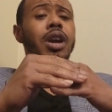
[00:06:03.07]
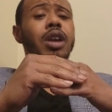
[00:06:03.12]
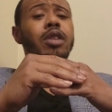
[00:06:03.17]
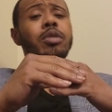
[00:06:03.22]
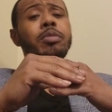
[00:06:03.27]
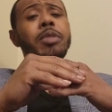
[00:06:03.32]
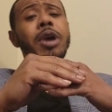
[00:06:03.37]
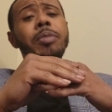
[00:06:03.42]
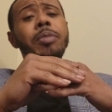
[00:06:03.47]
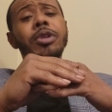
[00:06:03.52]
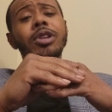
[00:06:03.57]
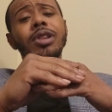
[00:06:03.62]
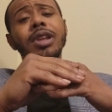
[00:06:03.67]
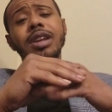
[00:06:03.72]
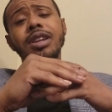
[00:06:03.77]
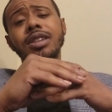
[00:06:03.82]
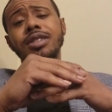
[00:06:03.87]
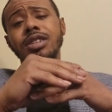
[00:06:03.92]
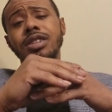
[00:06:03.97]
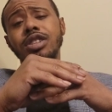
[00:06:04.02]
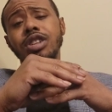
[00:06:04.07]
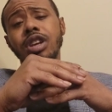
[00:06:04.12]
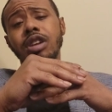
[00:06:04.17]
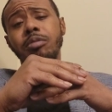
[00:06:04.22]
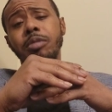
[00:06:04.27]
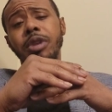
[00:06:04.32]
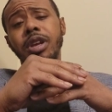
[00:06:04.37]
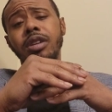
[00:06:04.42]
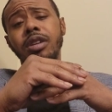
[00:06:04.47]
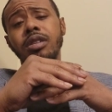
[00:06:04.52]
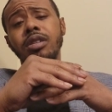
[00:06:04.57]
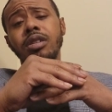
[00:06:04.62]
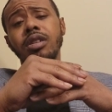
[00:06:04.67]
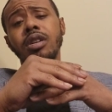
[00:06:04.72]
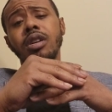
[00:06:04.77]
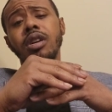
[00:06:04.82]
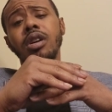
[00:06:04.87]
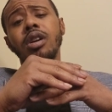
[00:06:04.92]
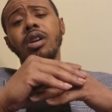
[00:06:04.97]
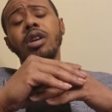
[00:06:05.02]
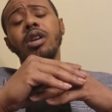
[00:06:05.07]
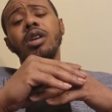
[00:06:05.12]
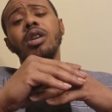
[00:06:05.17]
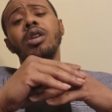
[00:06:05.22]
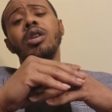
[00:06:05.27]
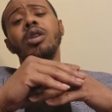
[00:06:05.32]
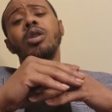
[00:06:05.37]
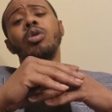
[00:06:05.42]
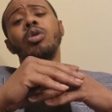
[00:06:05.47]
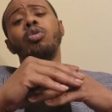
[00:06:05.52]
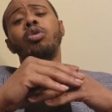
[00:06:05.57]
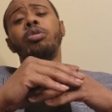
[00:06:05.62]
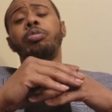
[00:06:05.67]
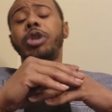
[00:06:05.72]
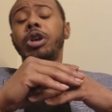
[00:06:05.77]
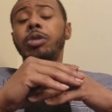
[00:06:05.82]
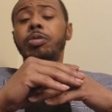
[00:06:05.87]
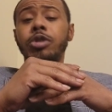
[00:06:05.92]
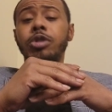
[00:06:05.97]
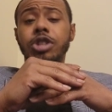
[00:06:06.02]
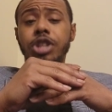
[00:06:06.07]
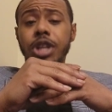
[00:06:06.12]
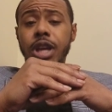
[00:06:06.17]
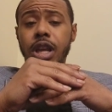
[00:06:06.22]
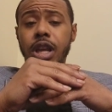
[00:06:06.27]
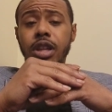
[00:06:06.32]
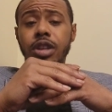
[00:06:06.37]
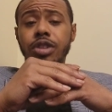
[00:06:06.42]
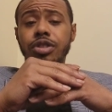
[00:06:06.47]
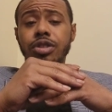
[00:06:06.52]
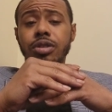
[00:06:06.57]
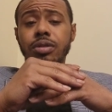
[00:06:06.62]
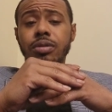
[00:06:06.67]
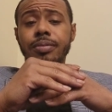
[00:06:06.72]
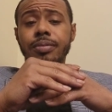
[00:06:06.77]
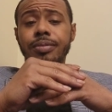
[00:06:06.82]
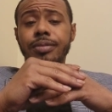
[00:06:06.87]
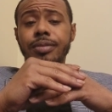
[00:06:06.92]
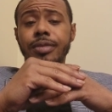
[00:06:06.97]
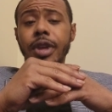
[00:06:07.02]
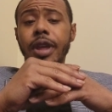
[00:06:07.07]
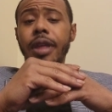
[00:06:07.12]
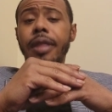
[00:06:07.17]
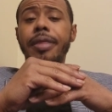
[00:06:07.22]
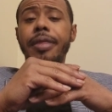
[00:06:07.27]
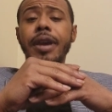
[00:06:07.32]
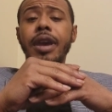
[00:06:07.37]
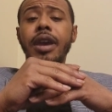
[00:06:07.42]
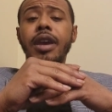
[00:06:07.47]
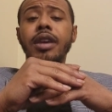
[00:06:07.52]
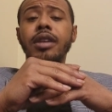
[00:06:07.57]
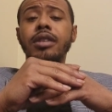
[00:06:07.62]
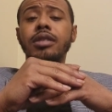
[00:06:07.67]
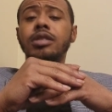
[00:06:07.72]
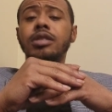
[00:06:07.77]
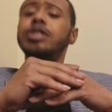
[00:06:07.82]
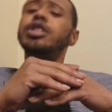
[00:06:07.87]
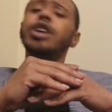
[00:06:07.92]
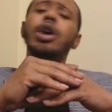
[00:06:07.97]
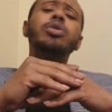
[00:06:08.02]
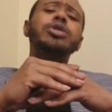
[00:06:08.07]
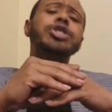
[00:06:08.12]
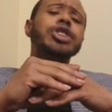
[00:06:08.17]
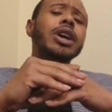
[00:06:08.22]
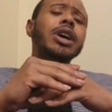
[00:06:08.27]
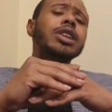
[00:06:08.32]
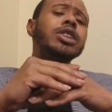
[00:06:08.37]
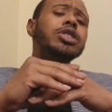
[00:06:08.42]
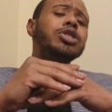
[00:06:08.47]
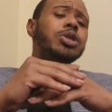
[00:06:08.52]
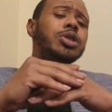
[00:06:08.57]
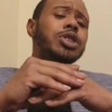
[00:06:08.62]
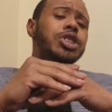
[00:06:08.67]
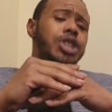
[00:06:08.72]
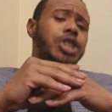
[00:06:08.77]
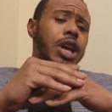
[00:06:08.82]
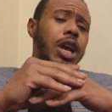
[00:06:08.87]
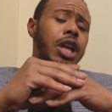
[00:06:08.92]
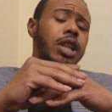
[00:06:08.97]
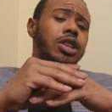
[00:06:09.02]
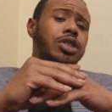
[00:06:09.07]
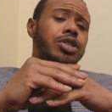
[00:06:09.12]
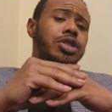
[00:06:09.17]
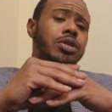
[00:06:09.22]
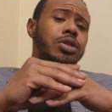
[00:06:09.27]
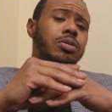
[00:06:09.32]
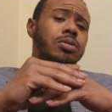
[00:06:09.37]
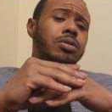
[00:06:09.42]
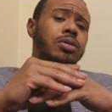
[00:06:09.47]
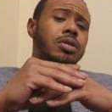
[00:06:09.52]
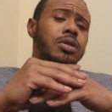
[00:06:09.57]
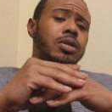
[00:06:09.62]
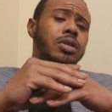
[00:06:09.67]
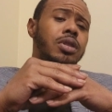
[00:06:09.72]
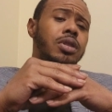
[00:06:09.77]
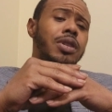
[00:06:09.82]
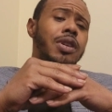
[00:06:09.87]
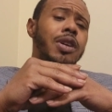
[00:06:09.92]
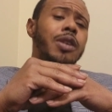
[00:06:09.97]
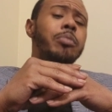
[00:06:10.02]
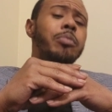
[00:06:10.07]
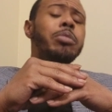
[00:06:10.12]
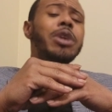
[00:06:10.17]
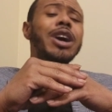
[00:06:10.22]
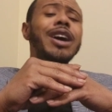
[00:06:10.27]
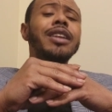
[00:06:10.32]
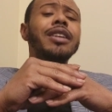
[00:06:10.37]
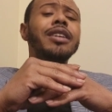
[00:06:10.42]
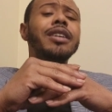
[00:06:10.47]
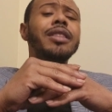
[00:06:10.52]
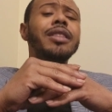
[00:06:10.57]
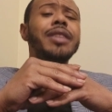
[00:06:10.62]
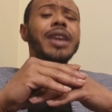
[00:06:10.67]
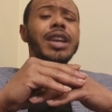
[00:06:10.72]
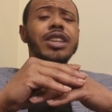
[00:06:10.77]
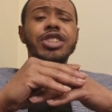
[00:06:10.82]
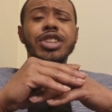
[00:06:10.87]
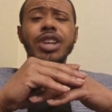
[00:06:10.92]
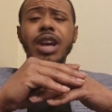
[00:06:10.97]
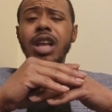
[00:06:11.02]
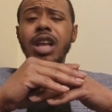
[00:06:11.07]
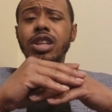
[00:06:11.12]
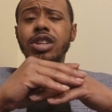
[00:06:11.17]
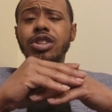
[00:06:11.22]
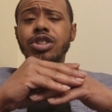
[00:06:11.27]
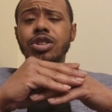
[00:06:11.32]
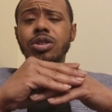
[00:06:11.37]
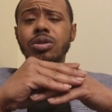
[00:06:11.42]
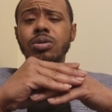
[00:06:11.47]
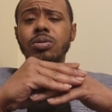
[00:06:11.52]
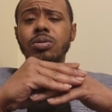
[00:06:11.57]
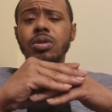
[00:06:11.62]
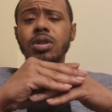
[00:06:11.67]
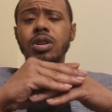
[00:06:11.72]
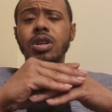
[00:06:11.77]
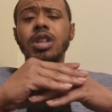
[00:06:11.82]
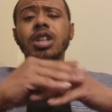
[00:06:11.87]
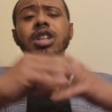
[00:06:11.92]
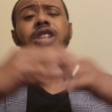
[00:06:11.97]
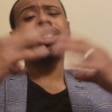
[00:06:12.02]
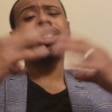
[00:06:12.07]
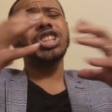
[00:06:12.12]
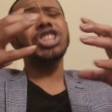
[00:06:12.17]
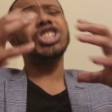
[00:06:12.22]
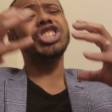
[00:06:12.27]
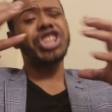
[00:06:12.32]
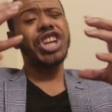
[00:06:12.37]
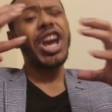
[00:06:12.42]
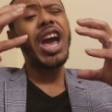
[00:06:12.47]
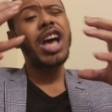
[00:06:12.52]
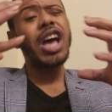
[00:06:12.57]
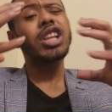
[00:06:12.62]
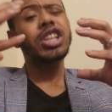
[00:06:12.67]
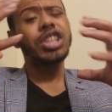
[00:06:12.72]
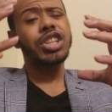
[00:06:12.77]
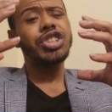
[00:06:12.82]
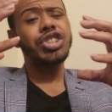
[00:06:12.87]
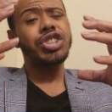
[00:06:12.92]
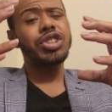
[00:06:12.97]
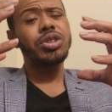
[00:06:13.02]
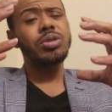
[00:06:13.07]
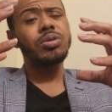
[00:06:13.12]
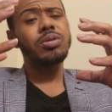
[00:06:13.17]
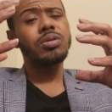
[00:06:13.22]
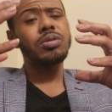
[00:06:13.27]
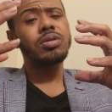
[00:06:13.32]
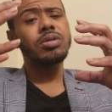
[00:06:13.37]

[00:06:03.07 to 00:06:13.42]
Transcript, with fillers: And remember, ladies and gentlemen, when people challenge you, they don't challenge you to challenge you, but they challenge you to challenge you.